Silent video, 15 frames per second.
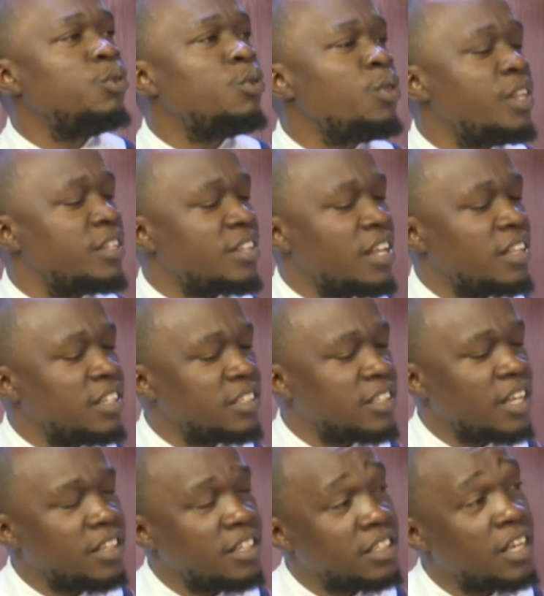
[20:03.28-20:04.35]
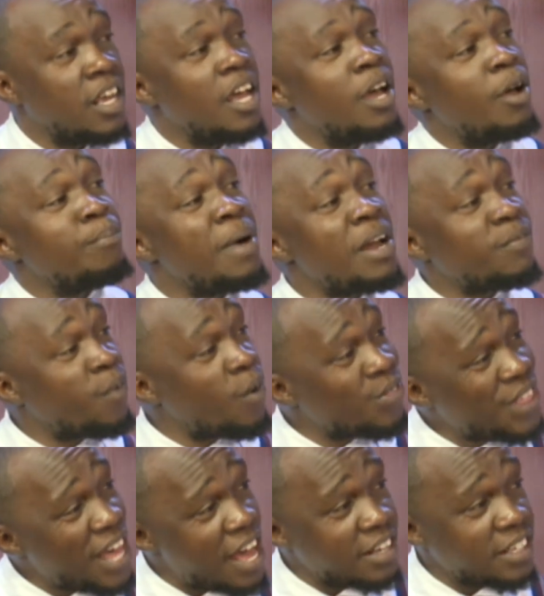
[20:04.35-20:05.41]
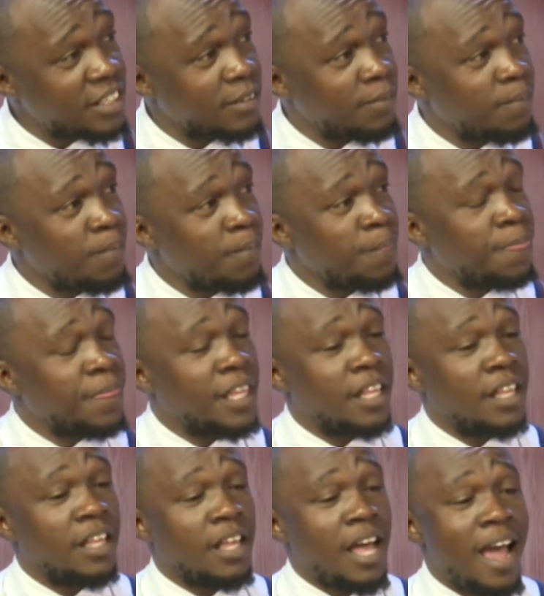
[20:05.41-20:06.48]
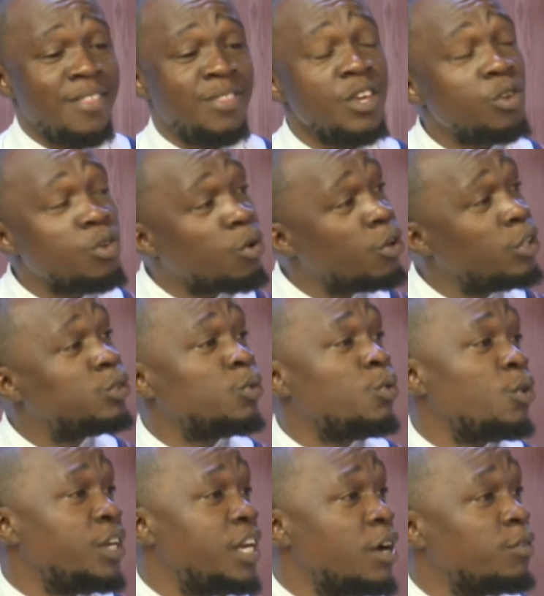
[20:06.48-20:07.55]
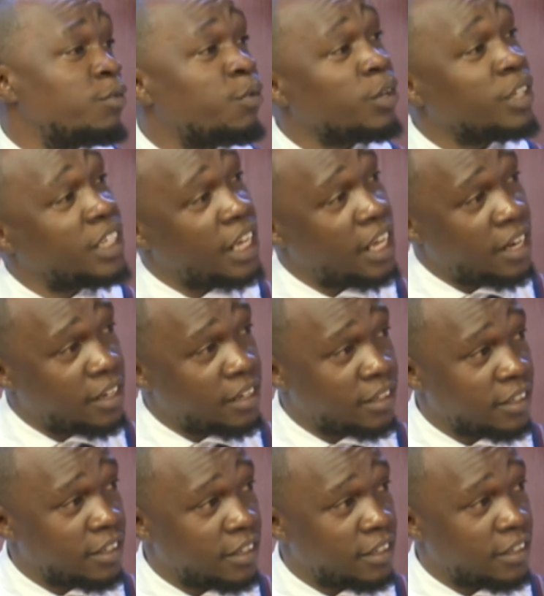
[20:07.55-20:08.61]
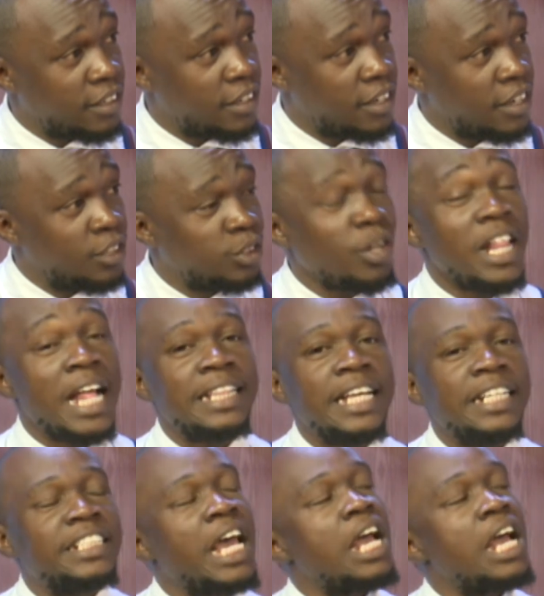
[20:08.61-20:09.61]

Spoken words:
this and this and this. But for that, I think you're going to go down for 10. So that the child